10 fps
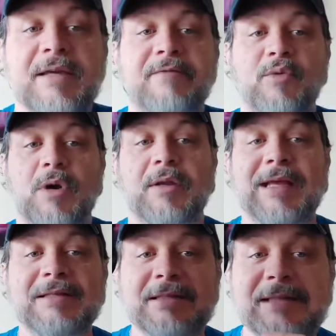it's everywhere,
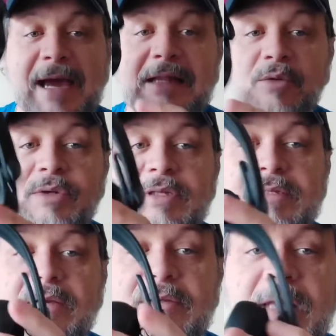and that's exactly what
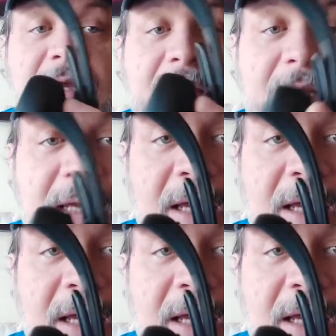this sounds like.